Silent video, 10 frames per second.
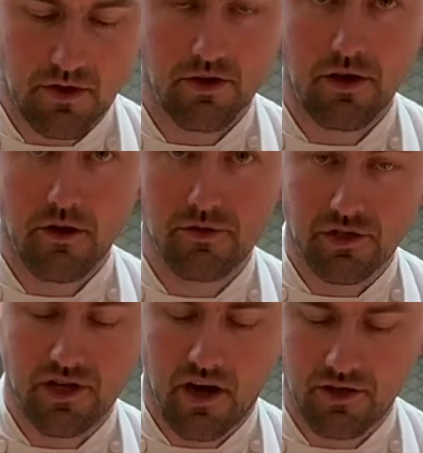got loads of
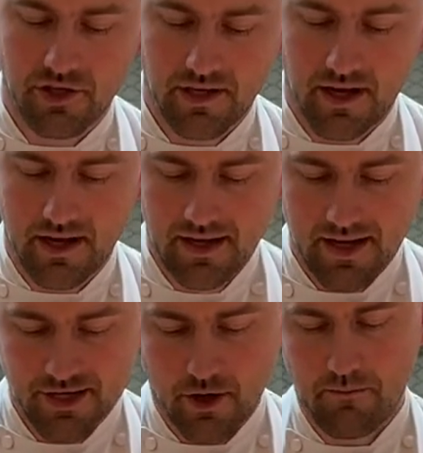starch in there.
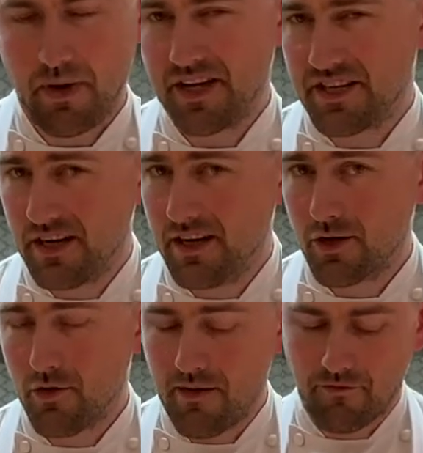It's got butter,
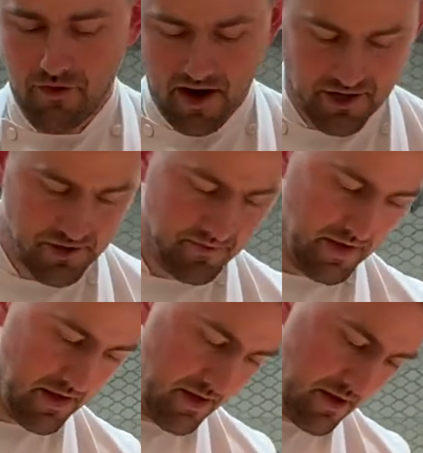creme fraiche.
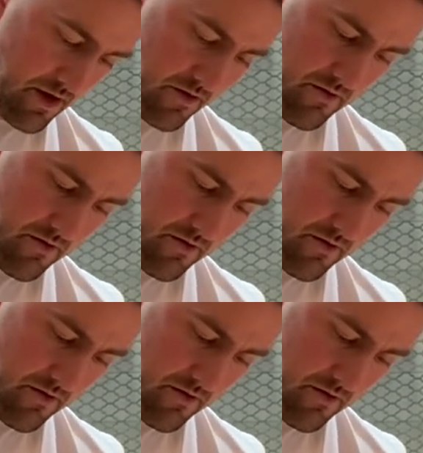So